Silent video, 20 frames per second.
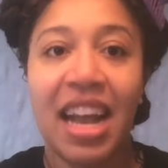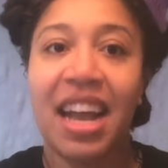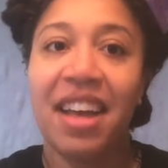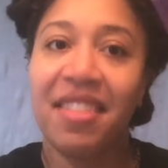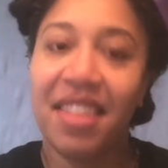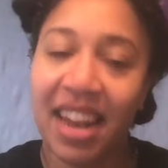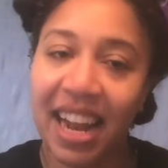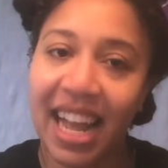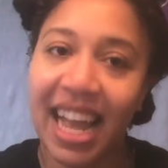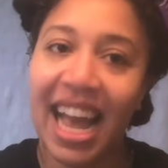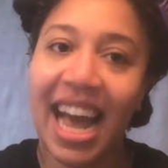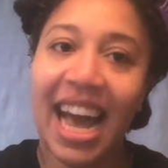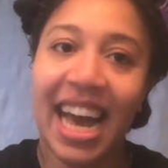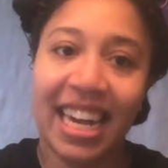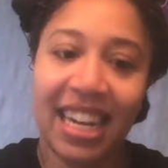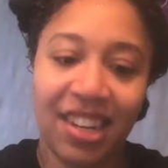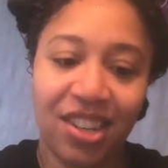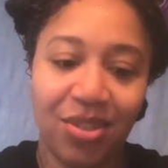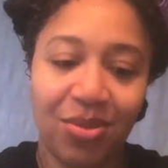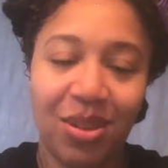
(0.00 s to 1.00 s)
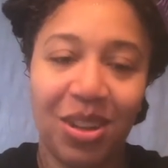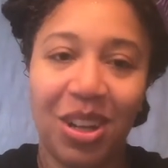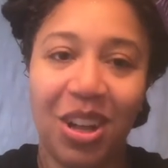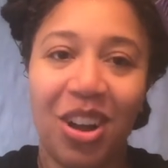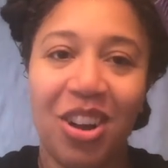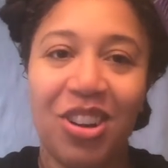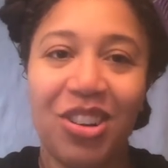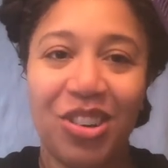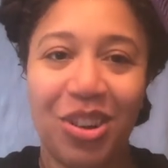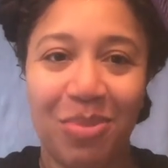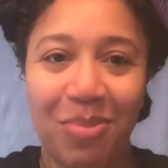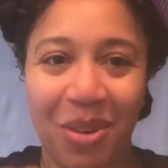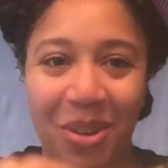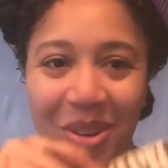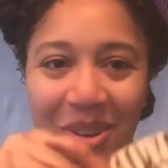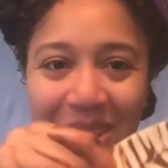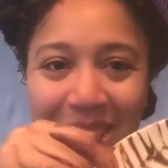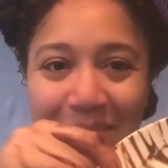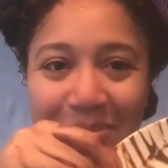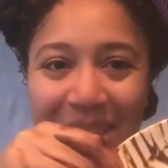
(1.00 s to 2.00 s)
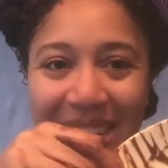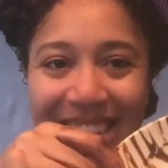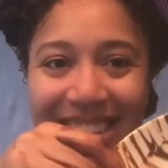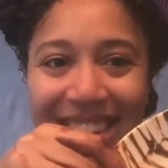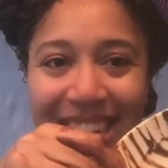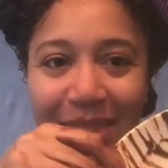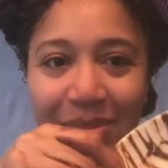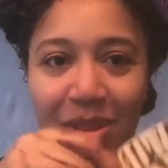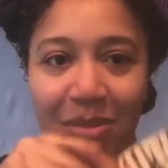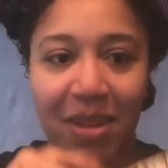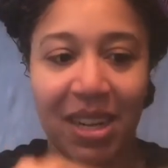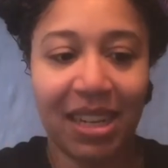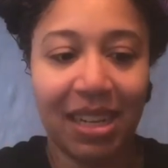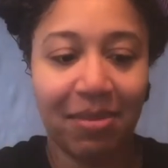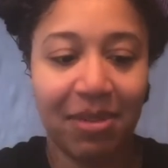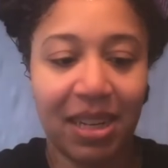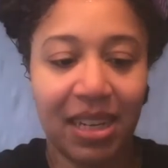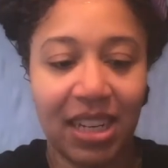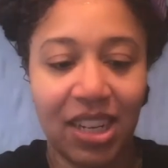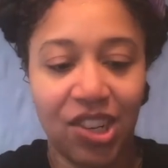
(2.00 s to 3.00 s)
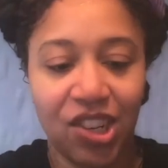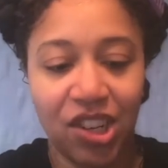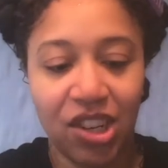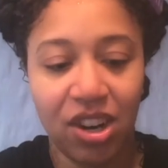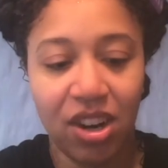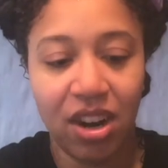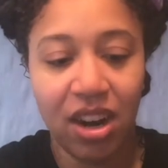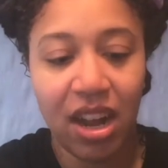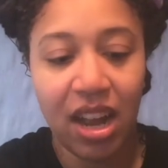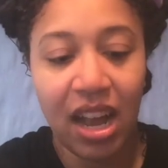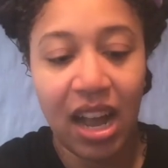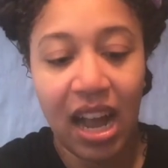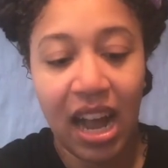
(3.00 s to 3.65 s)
and then I add it to a larger bowl and mix it in with my deep conditioner.